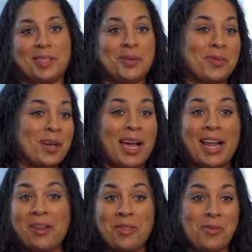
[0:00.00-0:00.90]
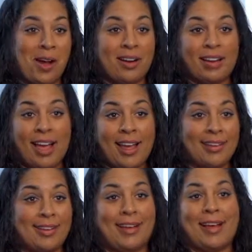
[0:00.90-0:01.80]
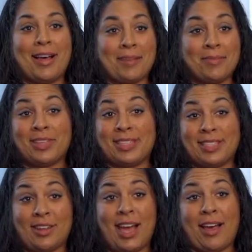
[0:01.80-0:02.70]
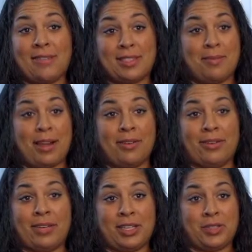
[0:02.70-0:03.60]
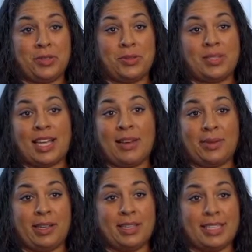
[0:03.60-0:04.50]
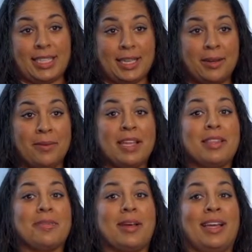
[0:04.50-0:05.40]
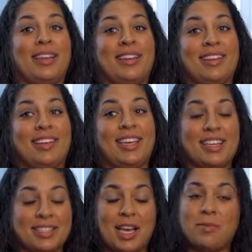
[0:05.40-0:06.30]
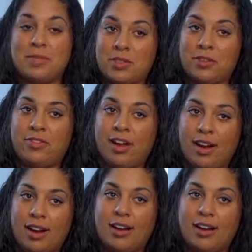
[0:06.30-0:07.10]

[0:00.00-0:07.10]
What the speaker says: You know, we're not out of the water yet. We still have some medical issues that we are dealing with, but he's come so far.